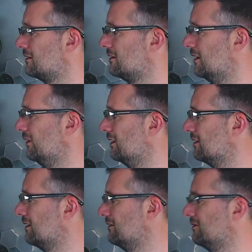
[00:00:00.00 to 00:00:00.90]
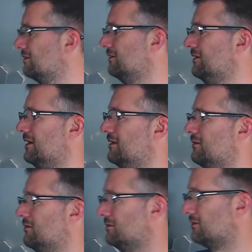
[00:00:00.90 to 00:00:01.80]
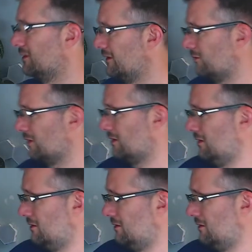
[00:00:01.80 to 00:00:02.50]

Oh, we are live. Ah, I think we are.